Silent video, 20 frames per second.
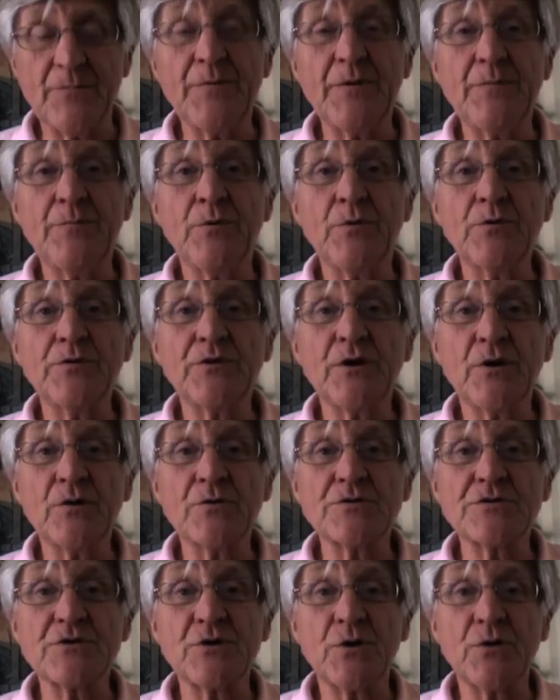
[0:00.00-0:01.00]
to be
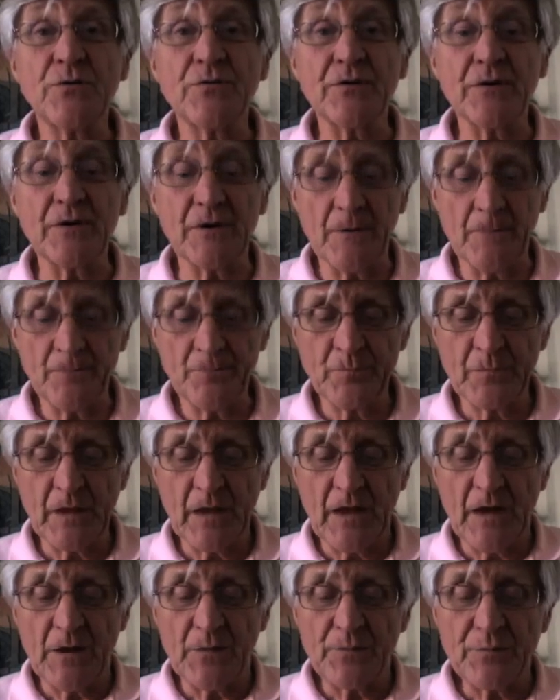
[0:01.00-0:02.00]
bulldozed over,
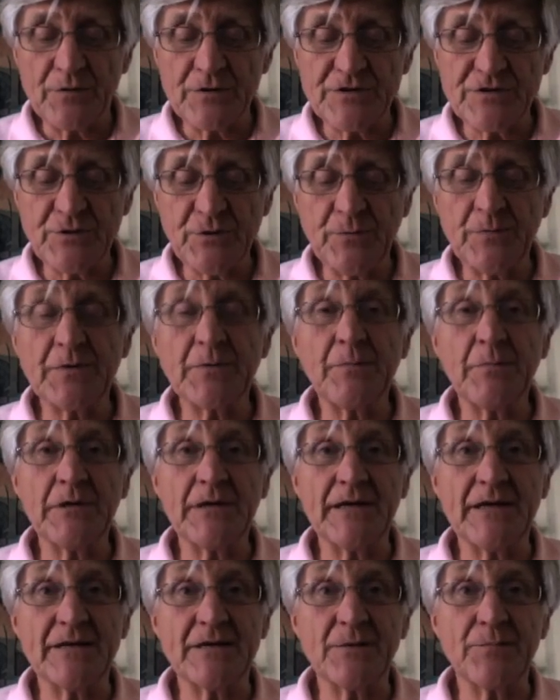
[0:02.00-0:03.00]

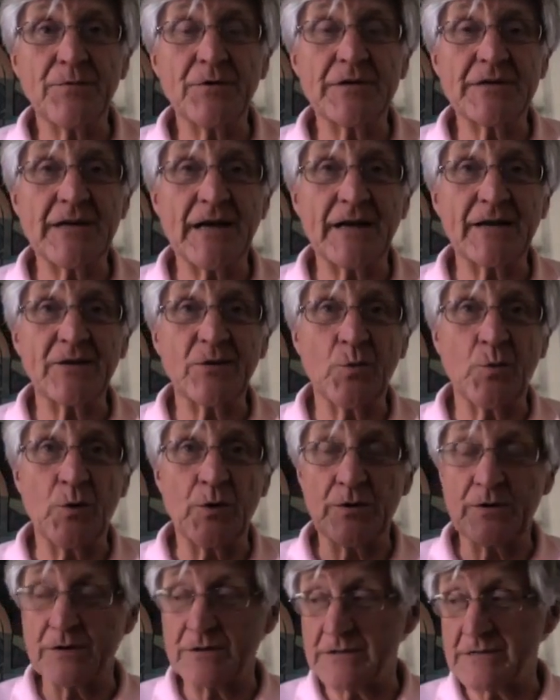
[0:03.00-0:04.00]
presumably to protect the
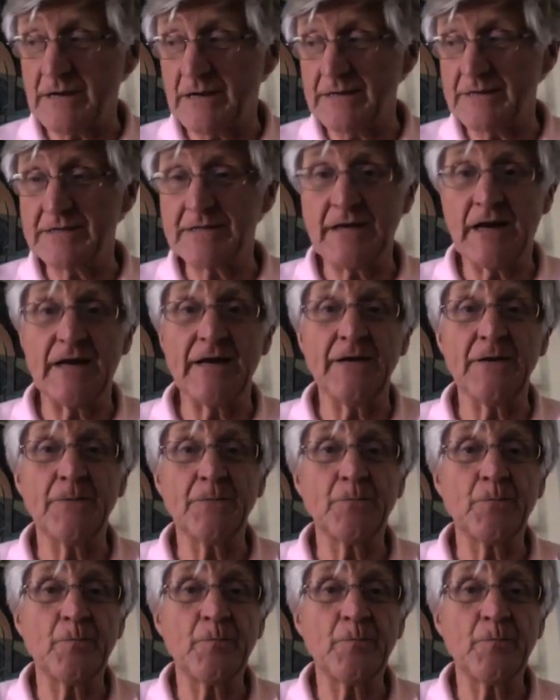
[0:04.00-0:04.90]
workers on site.